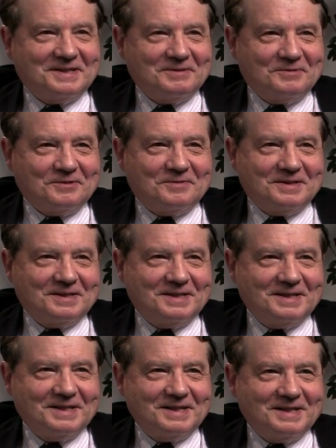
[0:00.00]

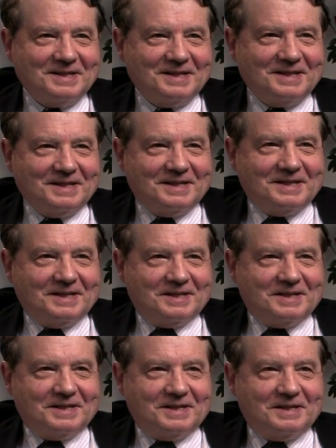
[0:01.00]
In New York? Do you
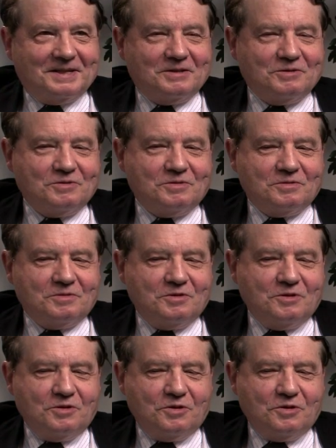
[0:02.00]
ever get to collaborate with him?